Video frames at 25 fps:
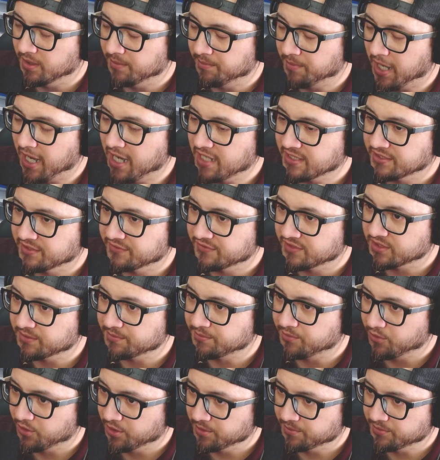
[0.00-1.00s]
passive
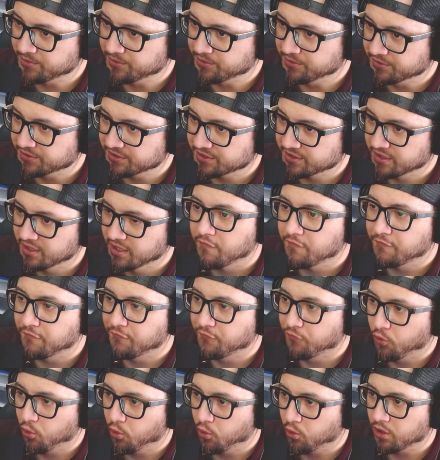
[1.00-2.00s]
support boost
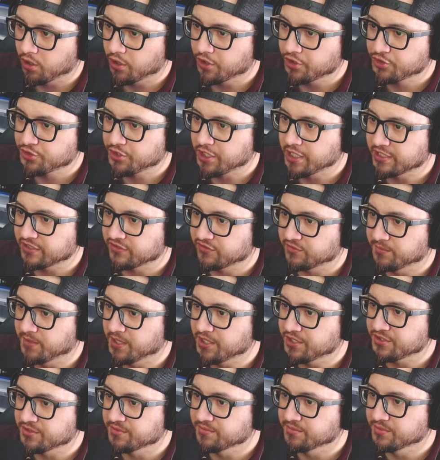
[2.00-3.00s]
for
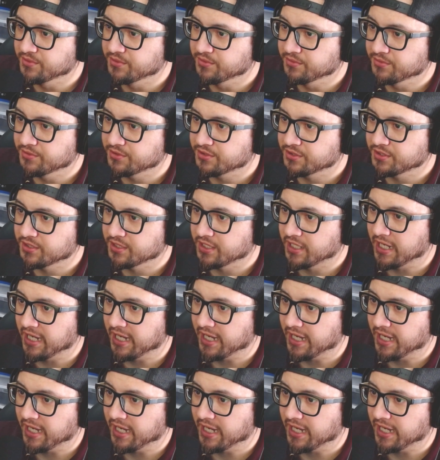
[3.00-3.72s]
transformation boost